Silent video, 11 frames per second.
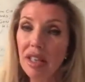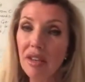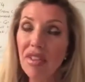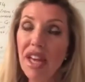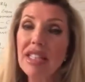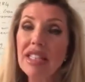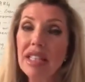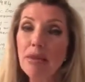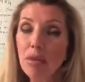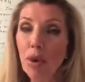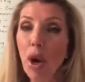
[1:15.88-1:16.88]
if that is
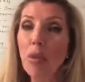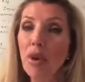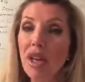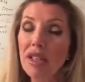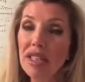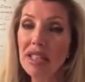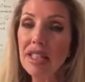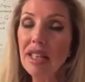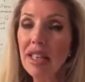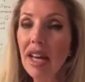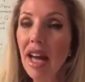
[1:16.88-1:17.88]
deemed appropriate.
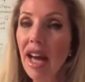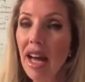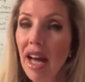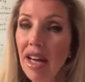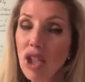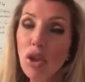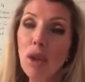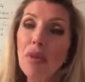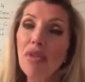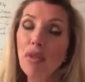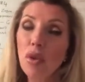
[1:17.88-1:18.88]
And you could
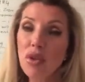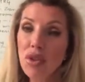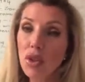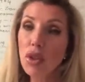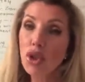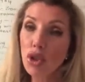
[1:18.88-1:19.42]
be forced